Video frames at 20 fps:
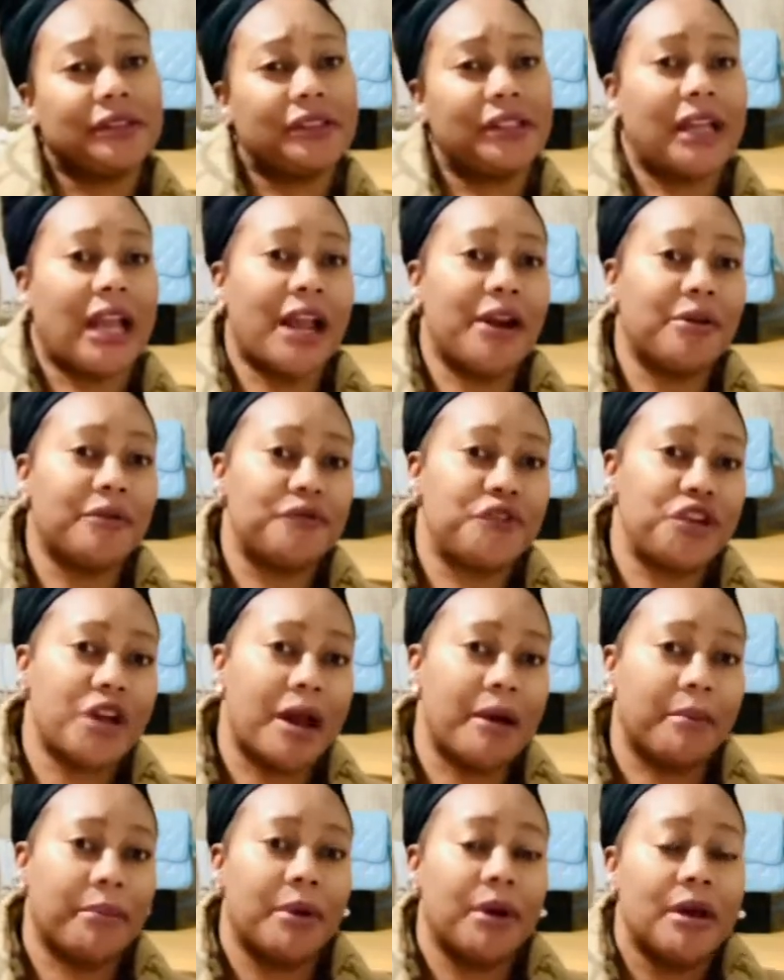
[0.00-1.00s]
kind of
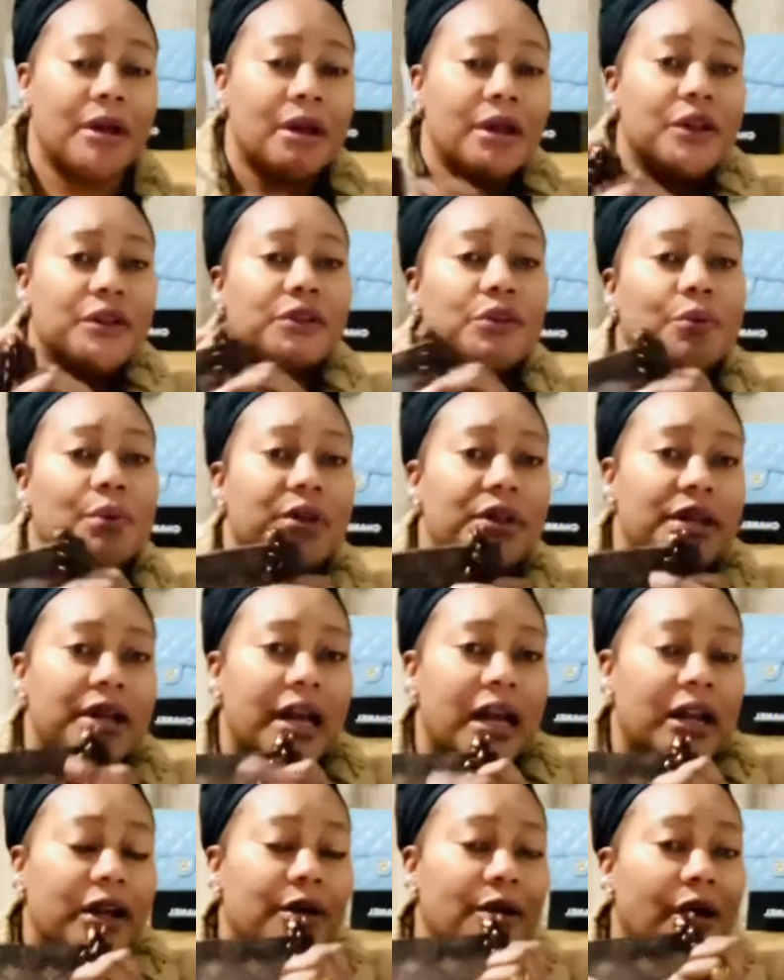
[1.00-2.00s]
charm. So when
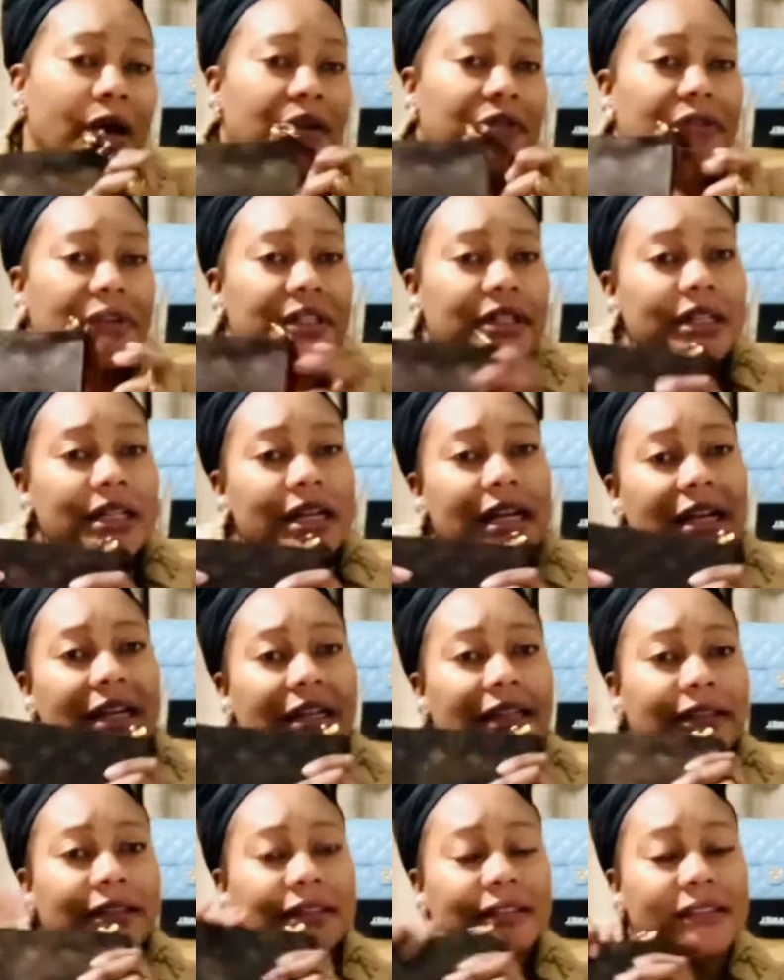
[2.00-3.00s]
I go out for dinner,
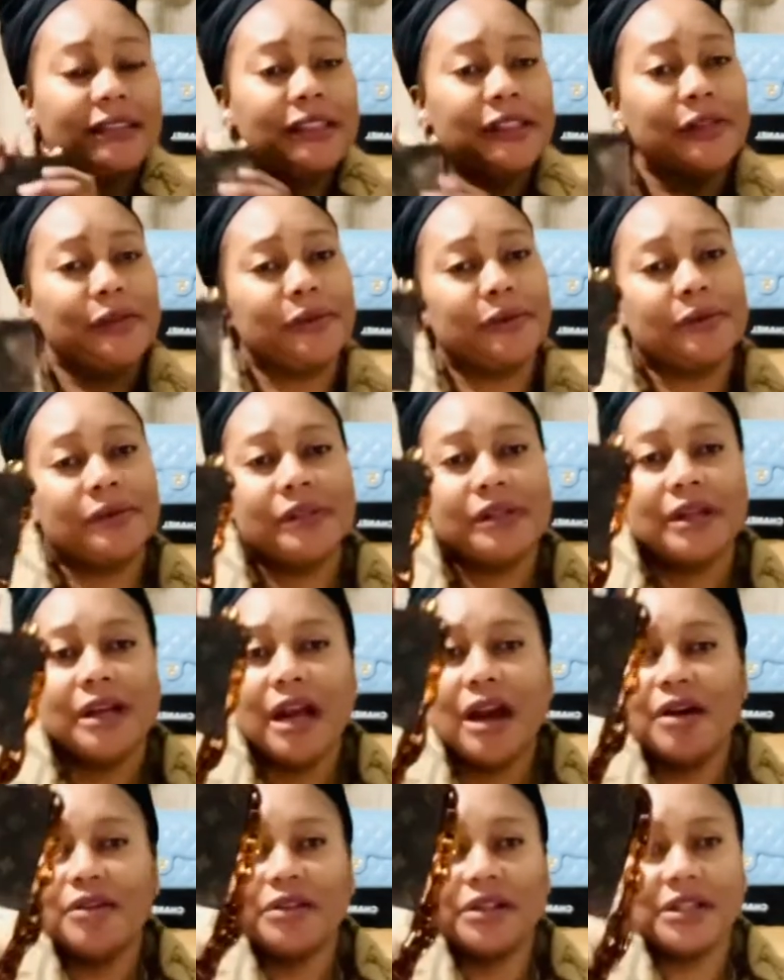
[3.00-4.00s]
you know,
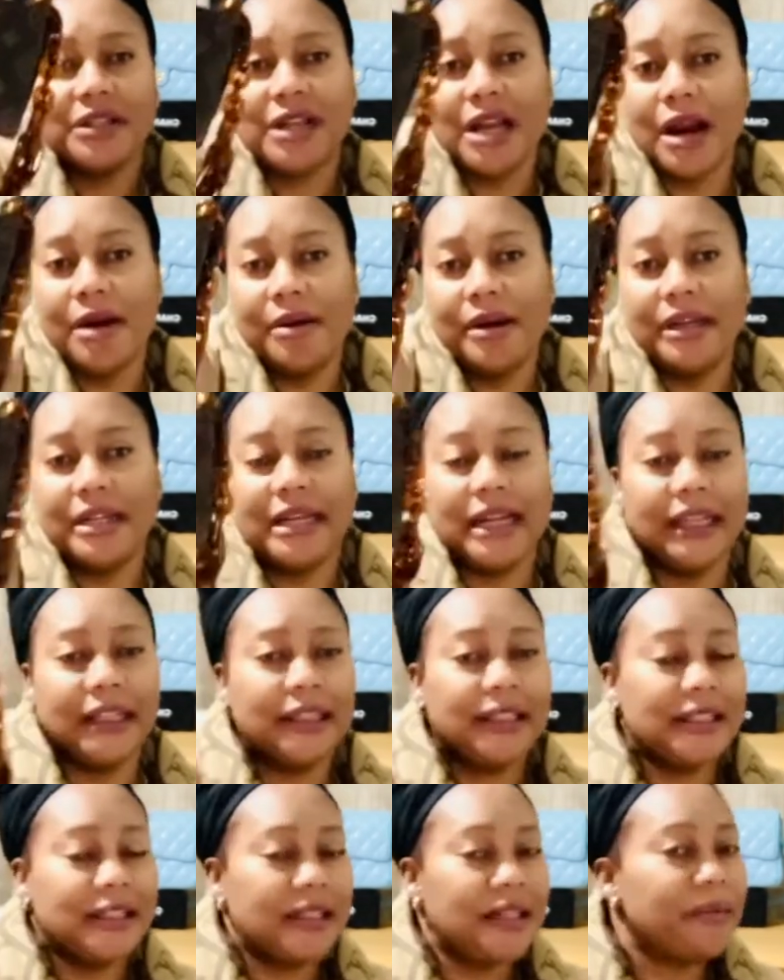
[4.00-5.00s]
I'll just carry it like
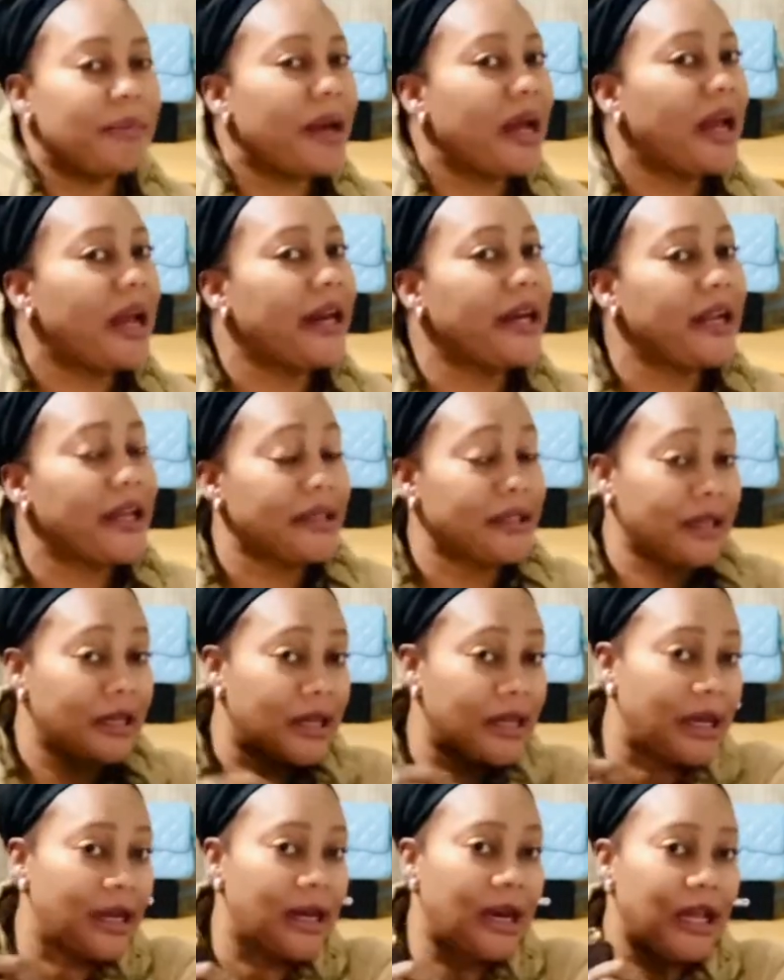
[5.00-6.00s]
this in my hand as a
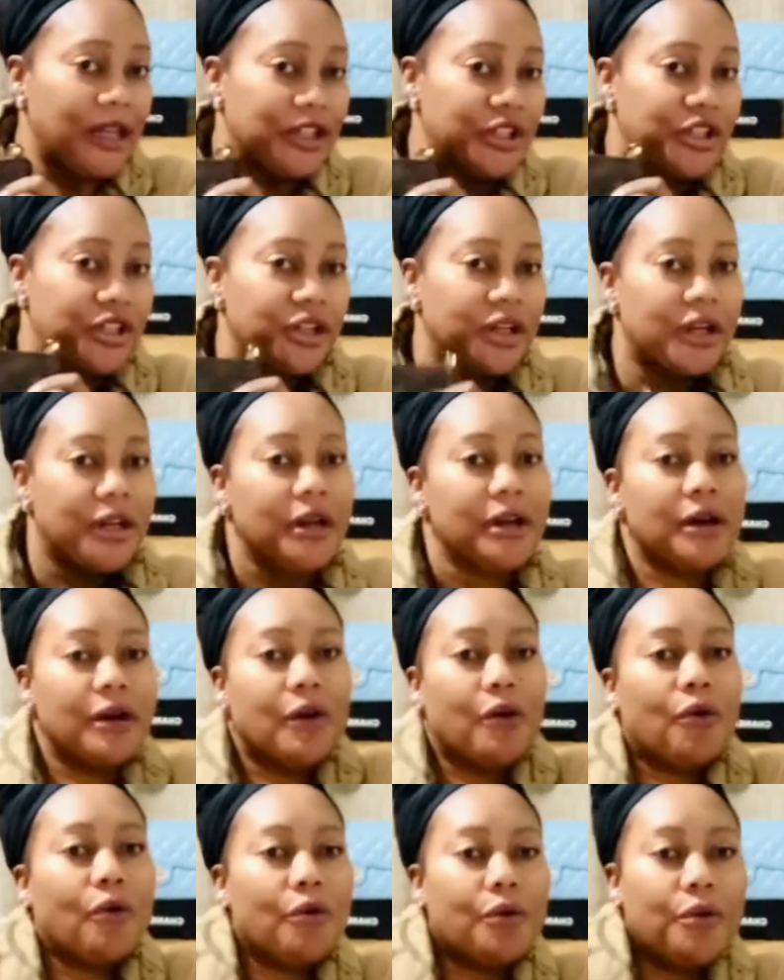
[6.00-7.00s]
clutch.
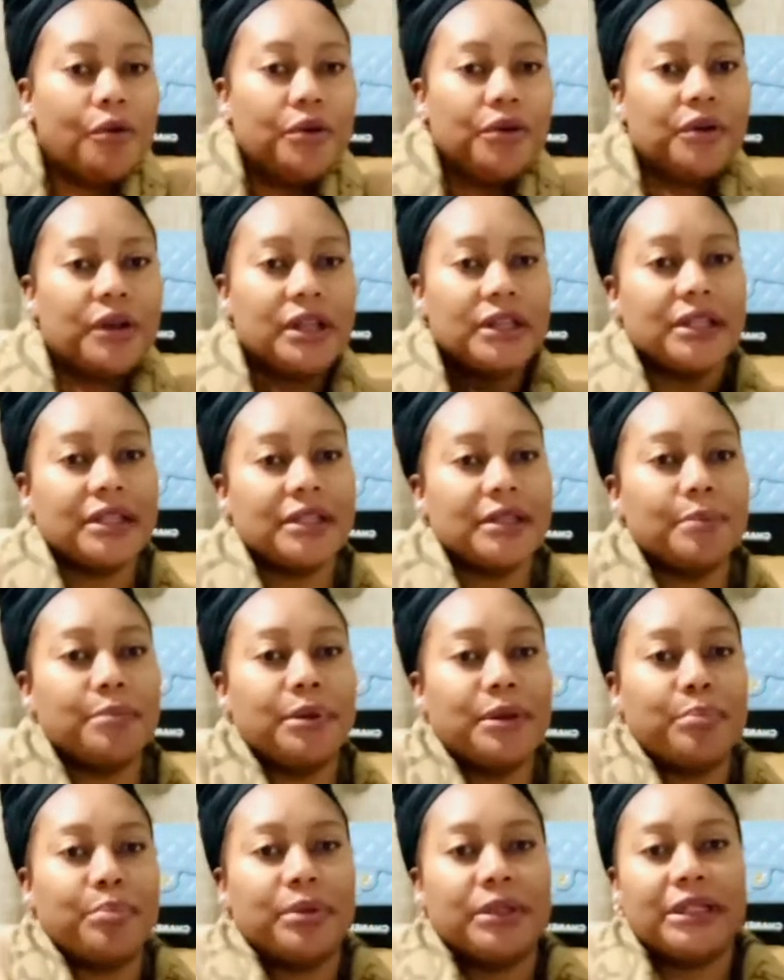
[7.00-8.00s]
Or you can just
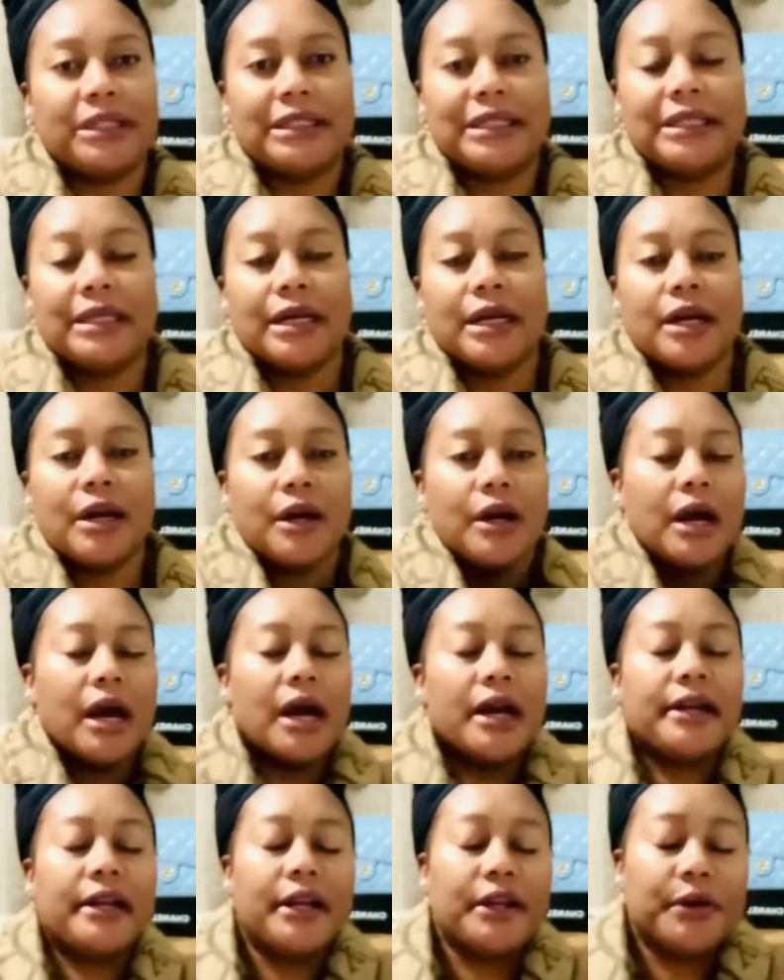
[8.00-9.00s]
simply put it
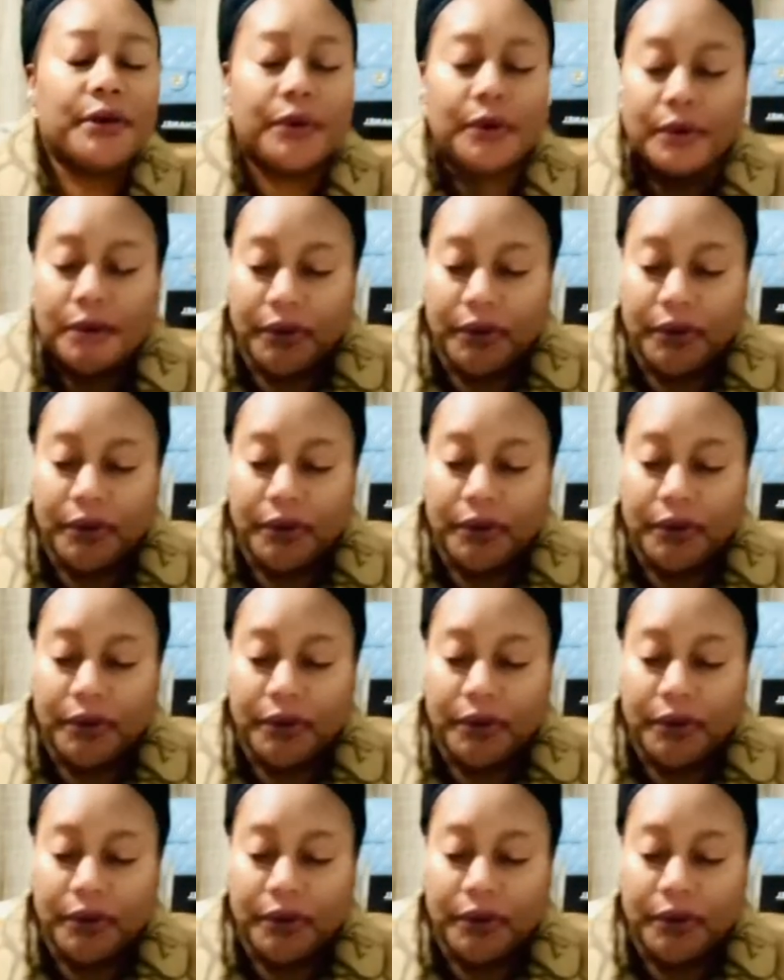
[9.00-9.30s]
under your